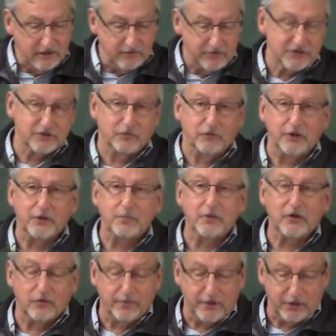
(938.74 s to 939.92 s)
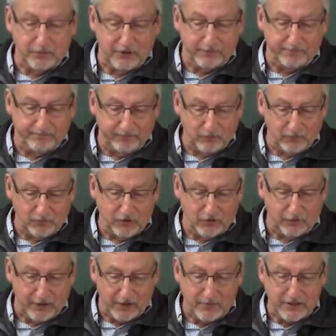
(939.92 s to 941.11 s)
which isn't really a pyramid, but you know
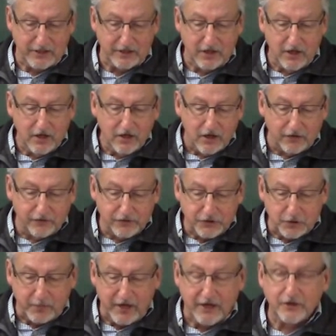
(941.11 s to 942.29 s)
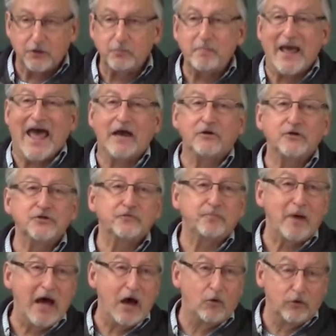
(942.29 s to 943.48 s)
what I mean. Others depend on patterns of
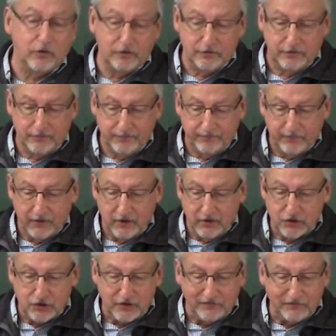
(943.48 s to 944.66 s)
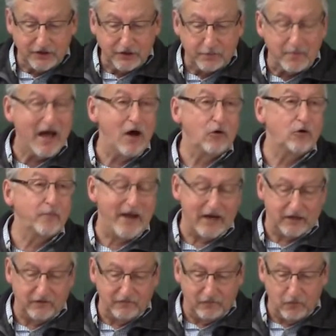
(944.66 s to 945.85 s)
power, shifting the power
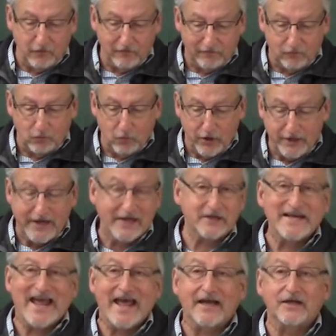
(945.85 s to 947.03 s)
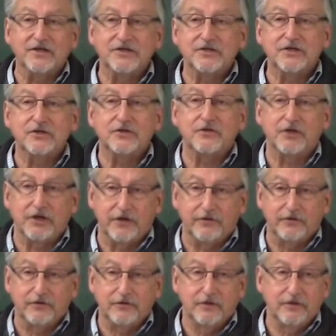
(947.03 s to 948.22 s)
back and forth from one antagonist to the other,